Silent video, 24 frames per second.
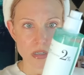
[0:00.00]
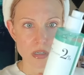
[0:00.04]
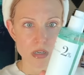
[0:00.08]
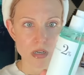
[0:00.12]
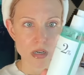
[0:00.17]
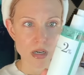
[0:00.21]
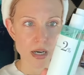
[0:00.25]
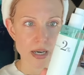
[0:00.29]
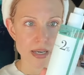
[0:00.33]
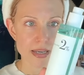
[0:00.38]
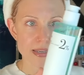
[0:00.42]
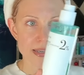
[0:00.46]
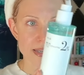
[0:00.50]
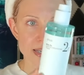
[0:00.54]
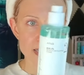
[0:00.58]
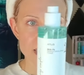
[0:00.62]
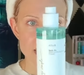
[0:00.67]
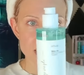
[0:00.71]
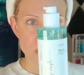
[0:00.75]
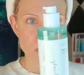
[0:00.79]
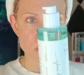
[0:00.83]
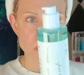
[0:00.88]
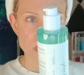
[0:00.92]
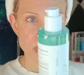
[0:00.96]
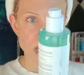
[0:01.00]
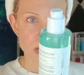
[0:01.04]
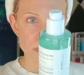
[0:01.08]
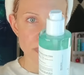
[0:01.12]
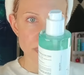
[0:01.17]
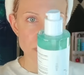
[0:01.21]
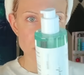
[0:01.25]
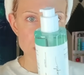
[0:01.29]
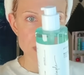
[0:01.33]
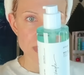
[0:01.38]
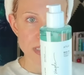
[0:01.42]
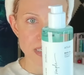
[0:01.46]
I guess I will not be
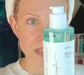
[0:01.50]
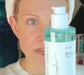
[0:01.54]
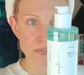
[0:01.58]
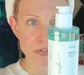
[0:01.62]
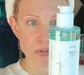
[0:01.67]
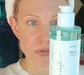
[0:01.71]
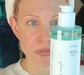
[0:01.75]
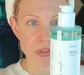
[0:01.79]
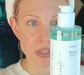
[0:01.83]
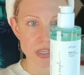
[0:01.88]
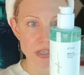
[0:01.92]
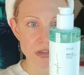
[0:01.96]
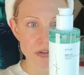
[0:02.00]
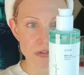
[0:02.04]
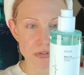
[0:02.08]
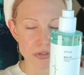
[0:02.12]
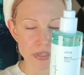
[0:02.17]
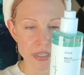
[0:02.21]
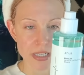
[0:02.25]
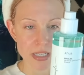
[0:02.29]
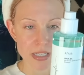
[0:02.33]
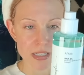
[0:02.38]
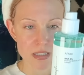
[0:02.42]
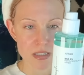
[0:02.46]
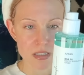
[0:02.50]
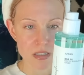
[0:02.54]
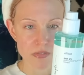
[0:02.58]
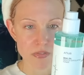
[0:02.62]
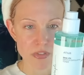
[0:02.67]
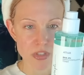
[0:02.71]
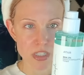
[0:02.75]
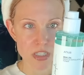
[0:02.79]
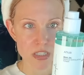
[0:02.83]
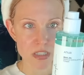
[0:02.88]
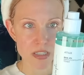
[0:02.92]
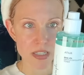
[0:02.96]
able to give you the ingredients of
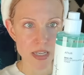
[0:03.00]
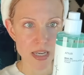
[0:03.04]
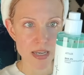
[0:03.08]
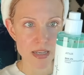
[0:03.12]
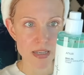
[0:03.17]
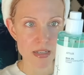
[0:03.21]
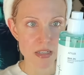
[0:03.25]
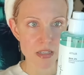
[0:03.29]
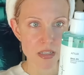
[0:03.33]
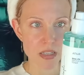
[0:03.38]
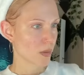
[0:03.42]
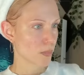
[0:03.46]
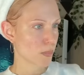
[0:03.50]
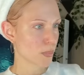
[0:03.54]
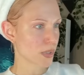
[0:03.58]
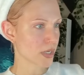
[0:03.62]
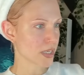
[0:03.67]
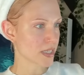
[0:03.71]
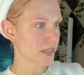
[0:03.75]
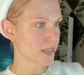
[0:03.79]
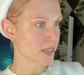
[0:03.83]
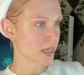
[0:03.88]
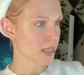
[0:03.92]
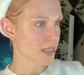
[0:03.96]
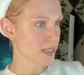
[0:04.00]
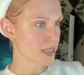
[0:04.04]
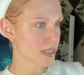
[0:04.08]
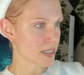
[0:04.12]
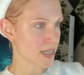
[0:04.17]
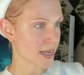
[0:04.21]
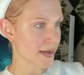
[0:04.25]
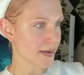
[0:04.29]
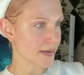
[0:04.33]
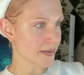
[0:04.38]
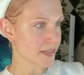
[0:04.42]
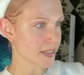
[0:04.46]
this yet, but it does
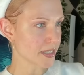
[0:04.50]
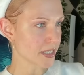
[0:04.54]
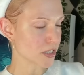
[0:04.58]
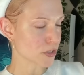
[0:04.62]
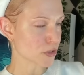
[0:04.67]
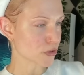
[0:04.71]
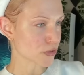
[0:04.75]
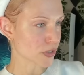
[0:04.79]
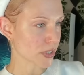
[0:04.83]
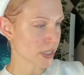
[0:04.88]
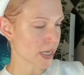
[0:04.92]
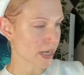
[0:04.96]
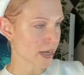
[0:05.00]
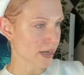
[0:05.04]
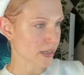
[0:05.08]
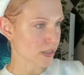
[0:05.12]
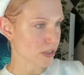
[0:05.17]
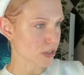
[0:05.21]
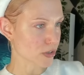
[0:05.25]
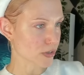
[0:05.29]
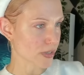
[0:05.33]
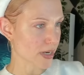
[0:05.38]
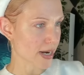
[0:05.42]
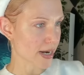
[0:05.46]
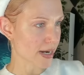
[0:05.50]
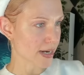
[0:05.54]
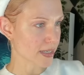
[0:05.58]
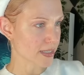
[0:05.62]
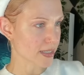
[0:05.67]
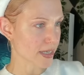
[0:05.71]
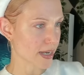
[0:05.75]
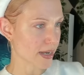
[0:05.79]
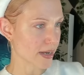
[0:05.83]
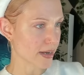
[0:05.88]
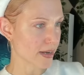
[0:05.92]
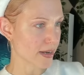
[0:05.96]
say tea tree extract
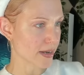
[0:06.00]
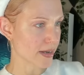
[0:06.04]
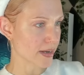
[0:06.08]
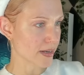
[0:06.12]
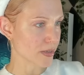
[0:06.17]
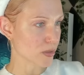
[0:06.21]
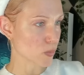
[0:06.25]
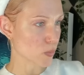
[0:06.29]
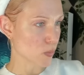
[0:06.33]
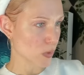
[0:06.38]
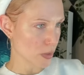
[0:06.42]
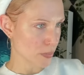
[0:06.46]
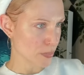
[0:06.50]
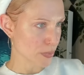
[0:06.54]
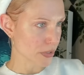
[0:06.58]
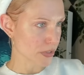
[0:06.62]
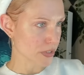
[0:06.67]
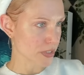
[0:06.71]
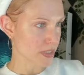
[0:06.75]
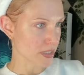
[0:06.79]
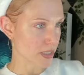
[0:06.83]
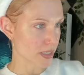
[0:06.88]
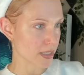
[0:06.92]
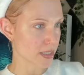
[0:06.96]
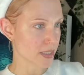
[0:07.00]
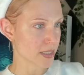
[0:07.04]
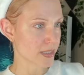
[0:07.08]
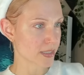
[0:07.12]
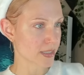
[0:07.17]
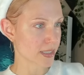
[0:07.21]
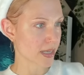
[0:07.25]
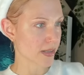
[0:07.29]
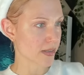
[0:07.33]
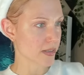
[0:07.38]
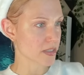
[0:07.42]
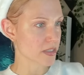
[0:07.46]
at 1%,
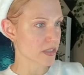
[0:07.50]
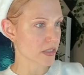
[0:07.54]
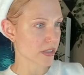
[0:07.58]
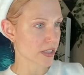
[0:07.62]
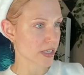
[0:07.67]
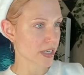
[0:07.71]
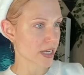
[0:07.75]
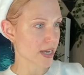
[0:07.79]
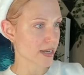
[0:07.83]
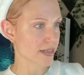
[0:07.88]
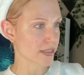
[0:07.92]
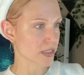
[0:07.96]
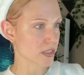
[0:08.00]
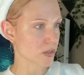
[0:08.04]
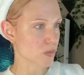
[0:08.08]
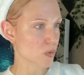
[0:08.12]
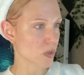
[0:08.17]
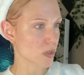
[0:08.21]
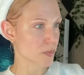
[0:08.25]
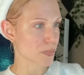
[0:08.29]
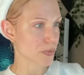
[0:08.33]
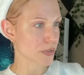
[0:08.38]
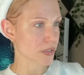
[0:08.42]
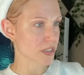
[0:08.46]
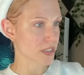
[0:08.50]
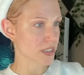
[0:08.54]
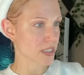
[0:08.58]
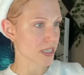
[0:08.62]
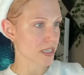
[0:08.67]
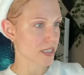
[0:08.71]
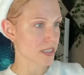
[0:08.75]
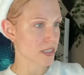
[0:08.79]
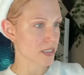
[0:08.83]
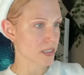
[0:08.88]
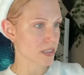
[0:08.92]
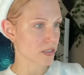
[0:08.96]
salicylic acid
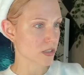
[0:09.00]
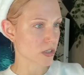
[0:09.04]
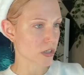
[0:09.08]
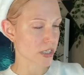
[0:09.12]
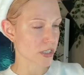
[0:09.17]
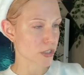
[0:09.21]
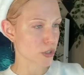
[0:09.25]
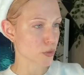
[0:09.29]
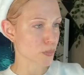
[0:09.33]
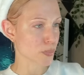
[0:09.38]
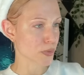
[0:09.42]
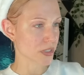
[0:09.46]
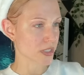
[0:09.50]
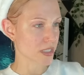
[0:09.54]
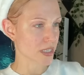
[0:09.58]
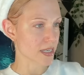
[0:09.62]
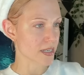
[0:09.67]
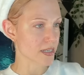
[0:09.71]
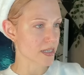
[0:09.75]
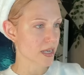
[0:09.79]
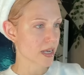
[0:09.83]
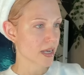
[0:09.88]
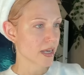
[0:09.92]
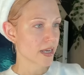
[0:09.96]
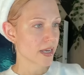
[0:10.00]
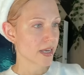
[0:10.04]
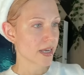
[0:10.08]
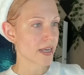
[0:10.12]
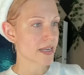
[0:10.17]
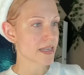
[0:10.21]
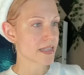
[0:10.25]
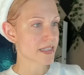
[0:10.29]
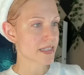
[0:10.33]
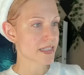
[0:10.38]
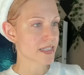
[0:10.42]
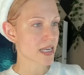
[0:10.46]
1%, sorry, 2%,
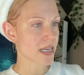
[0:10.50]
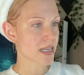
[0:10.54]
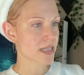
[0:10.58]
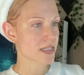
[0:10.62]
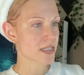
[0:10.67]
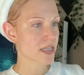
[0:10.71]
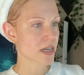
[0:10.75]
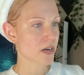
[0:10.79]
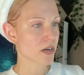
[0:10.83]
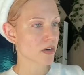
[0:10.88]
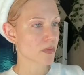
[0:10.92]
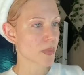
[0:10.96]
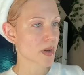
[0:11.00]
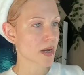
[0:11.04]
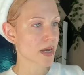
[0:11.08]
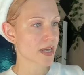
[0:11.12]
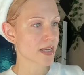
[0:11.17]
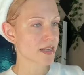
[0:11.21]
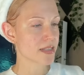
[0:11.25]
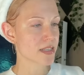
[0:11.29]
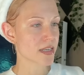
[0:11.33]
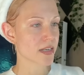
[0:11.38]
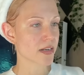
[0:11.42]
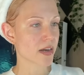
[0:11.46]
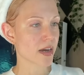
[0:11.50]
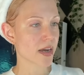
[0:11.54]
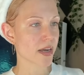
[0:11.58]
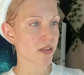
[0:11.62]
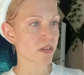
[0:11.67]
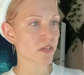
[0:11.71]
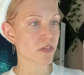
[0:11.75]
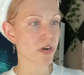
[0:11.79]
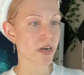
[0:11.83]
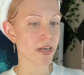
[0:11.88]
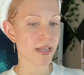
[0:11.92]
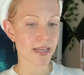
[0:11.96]
and six ceramides and
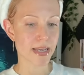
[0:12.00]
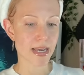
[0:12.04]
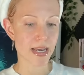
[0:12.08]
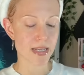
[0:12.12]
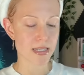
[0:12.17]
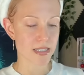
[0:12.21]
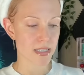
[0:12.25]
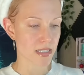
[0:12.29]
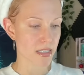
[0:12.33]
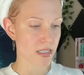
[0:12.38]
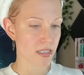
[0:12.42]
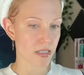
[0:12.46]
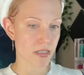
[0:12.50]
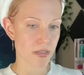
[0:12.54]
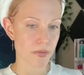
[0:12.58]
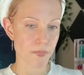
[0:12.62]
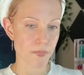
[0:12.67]
hyaluronic acid.